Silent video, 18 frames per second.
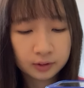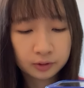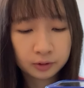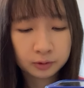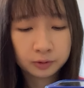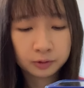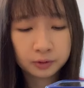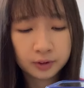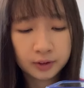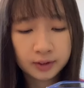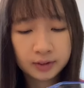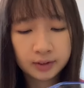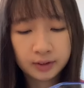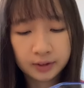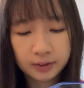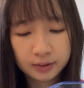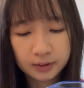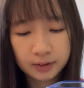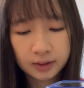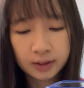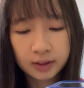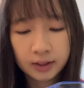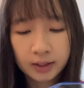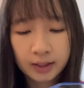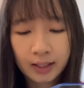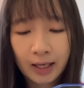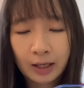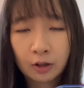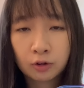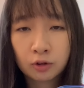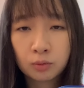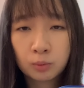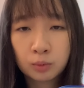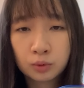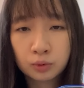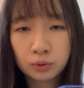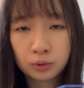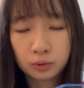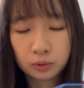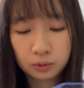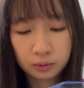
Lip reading: So this is gaomu.